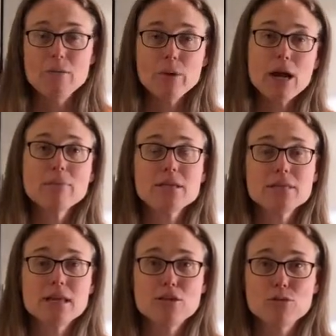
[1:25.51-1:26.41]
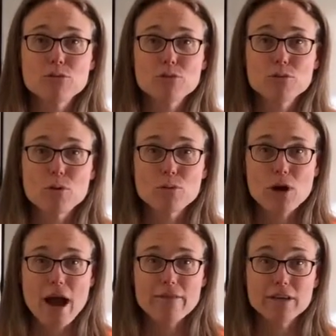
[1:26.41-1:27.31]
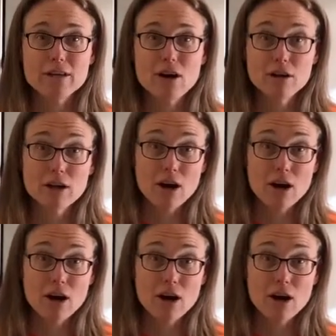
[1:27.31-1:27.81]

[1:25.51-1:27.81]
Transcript: but I'm gonna take you through what we're having on